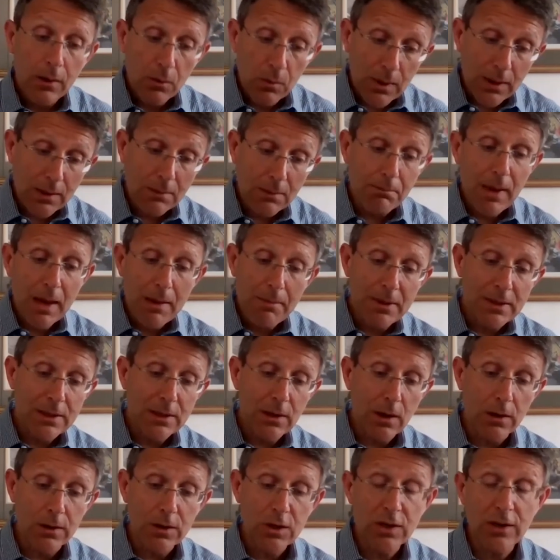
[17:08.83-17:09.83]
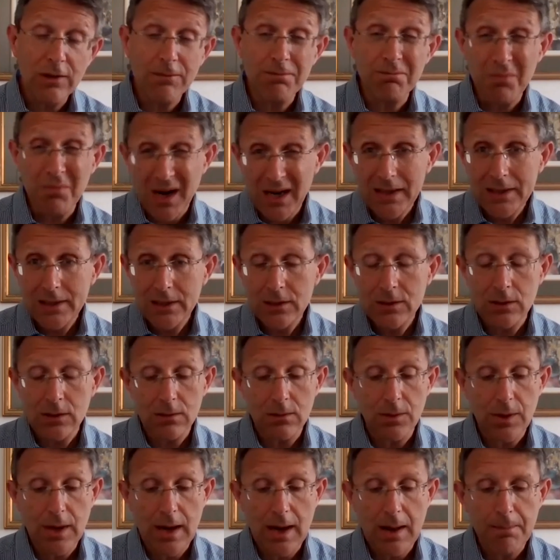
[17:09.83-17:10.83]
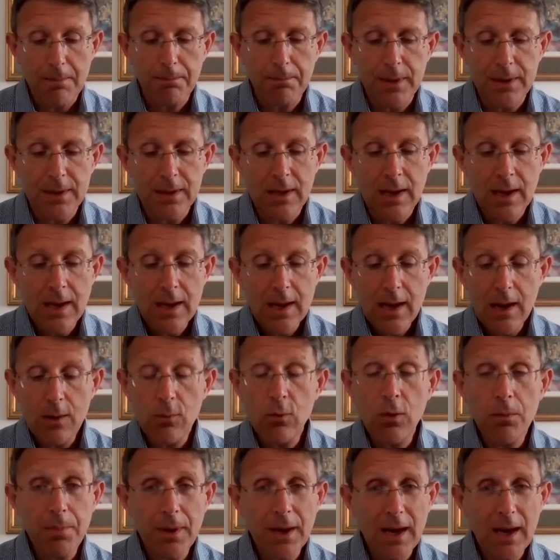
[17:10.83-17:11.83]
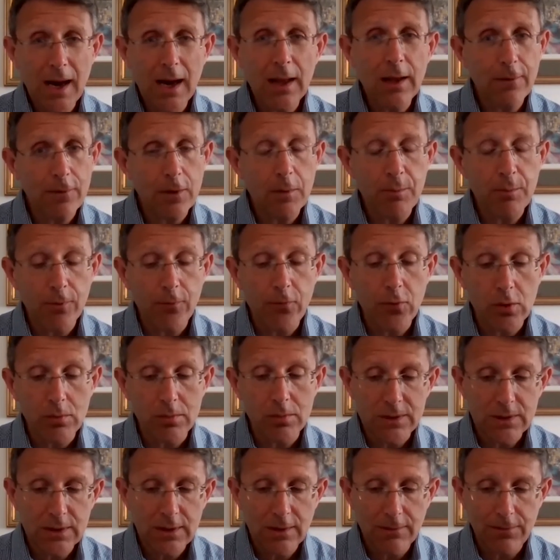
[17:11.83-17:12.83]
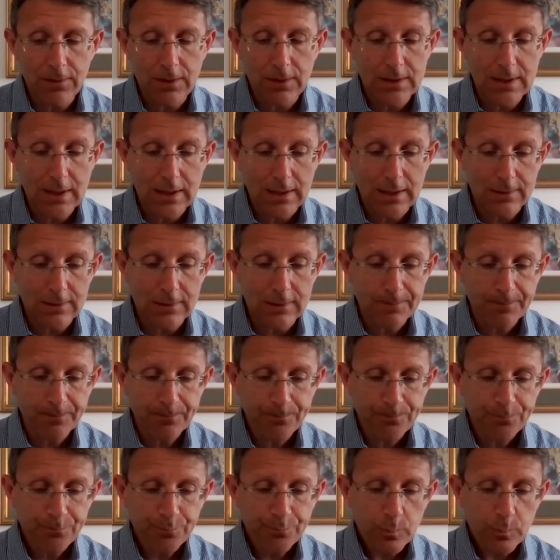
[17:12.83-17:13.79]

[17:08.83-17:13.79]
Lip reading: Well, maybe Dark Shift might do that, but it would be a hell of a performance if he does.